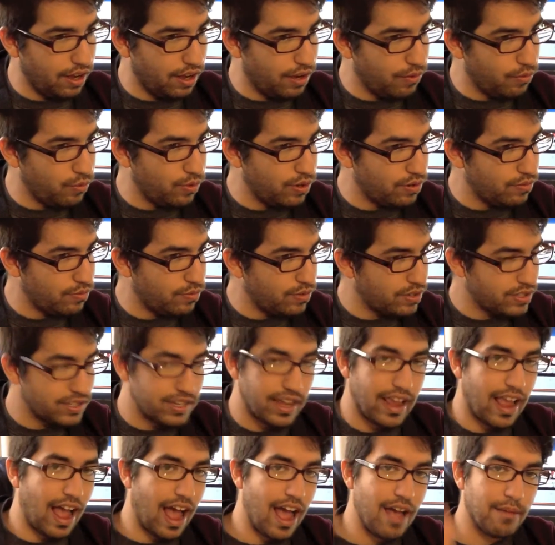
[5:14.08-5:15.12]
we'll, we'll
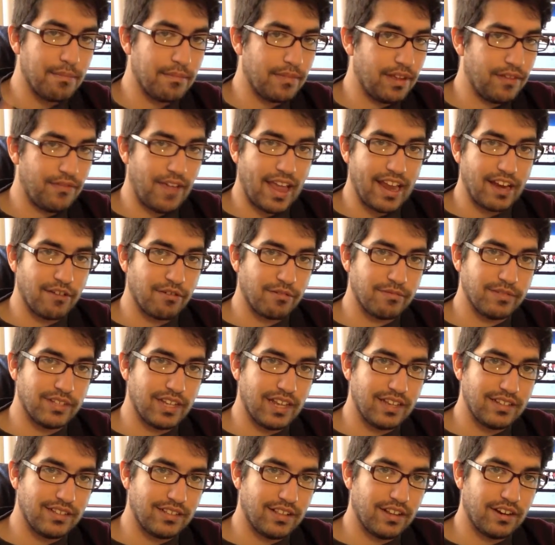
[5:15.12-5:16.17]
see I'm, if Andy Rubin
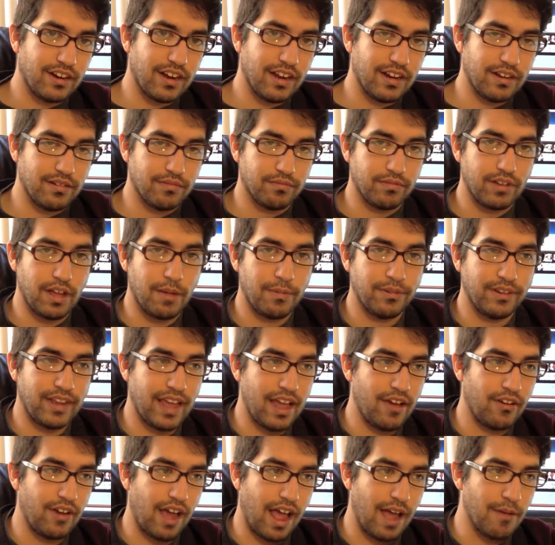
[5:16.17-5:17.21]
says they're going to double
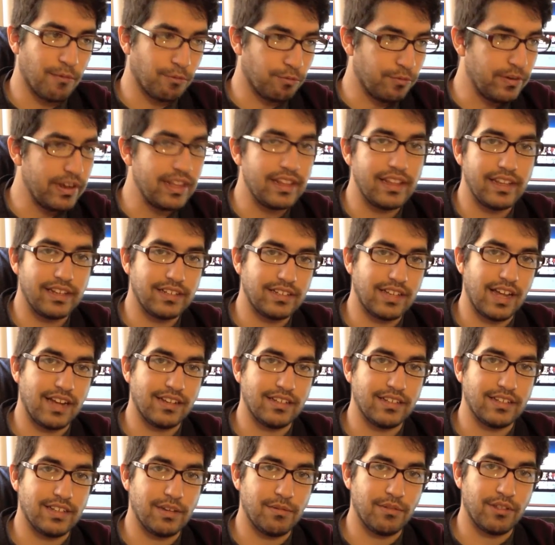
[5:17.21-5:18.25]
down i'm really excited to
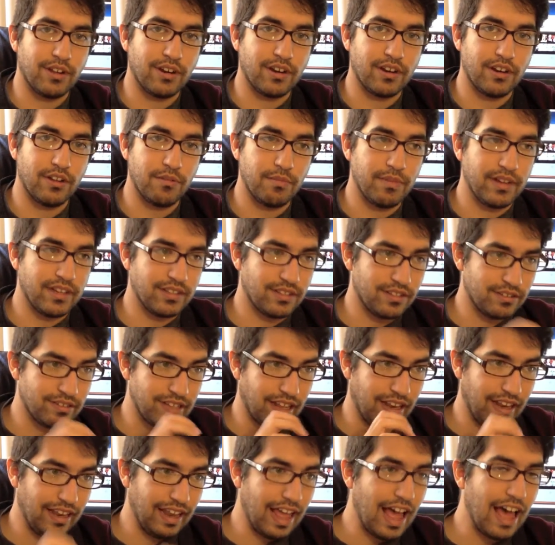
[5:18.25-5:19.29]
see what they're going to do because there's a
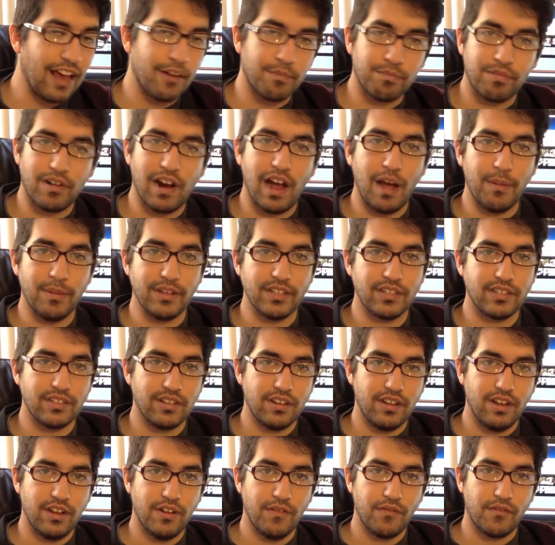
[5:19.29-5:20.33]
lot of promise
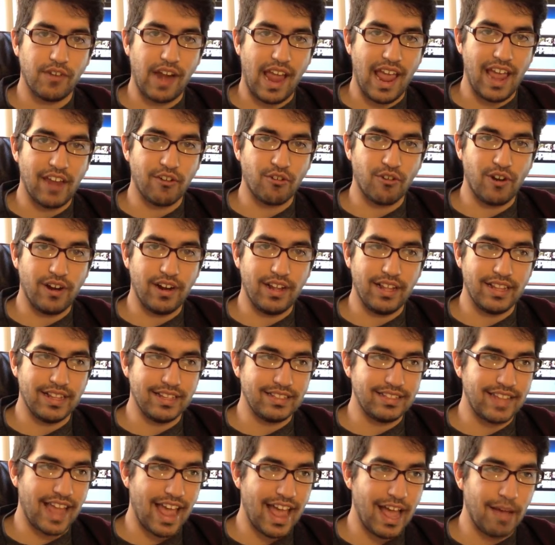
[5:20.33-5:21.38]
for android in a
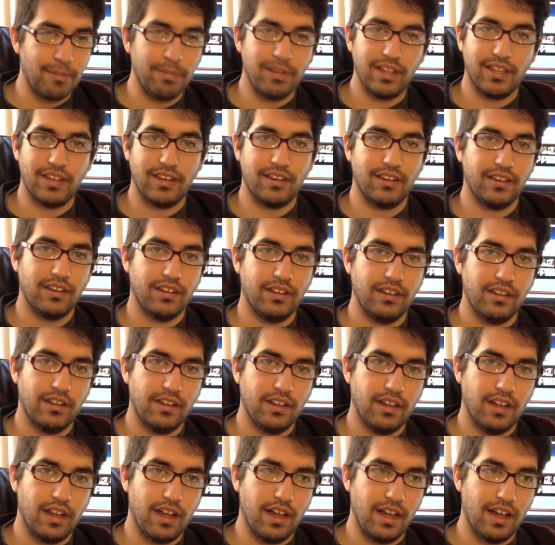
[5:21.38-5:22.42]
tablet
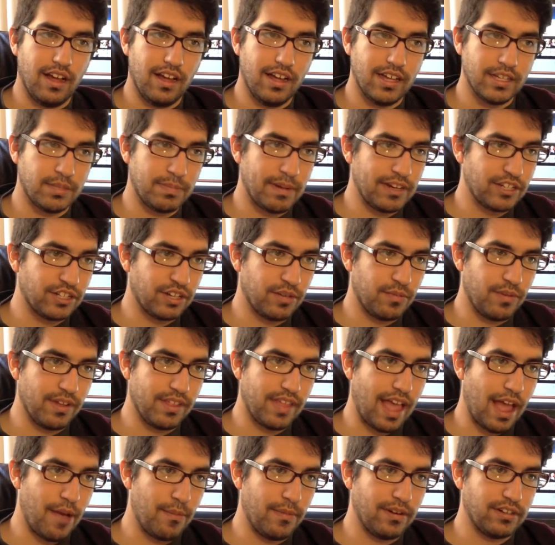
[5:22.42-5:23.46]
uh, especially with
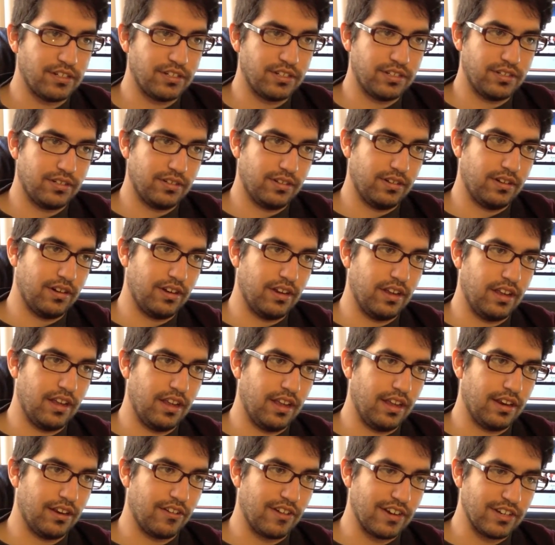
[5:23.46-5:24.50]
how much
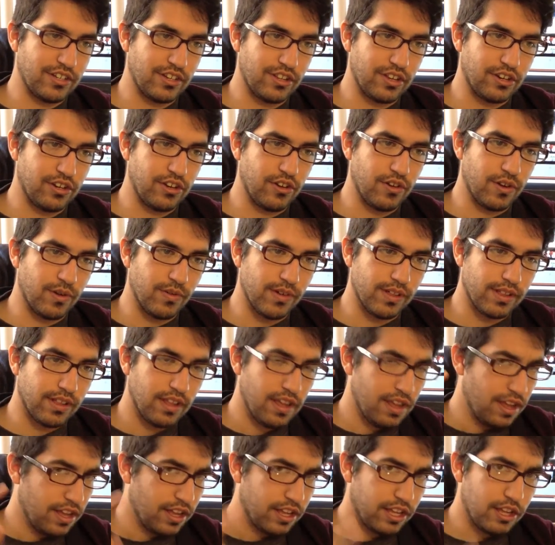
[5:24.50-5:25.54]
integration they're doing with
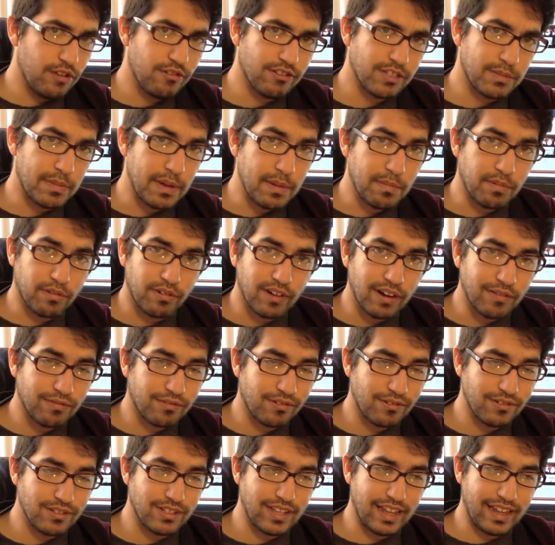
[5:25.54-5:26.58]
usb
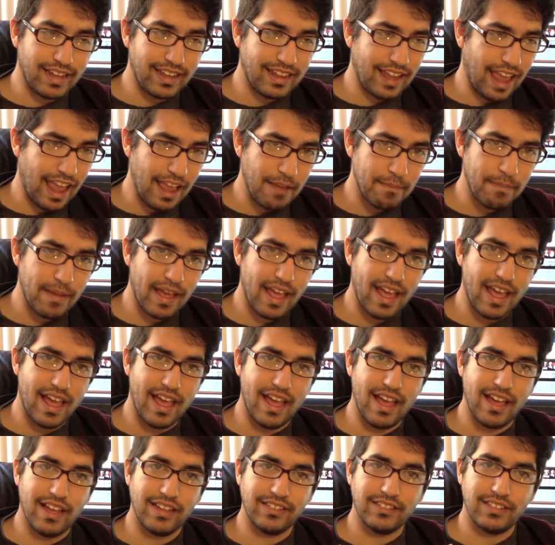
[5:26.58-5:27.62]
peripherals like
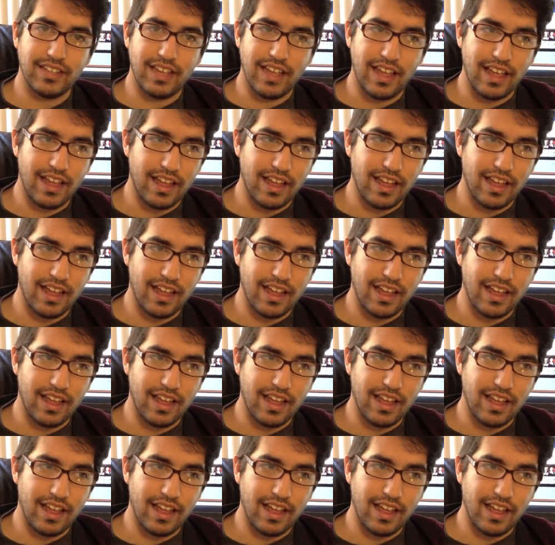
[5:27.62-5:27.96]
pads and